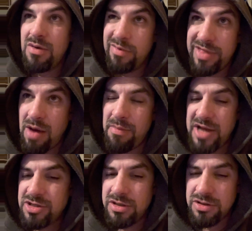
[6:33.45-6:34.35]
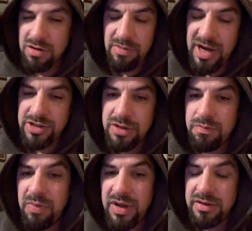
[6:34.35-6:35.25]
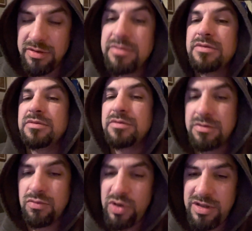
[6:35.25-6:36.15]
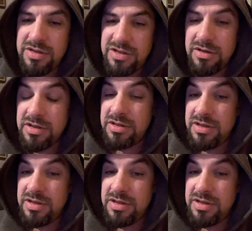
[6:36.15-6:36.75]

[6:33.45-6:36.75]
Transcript: without magic, there's no magic, but read this series.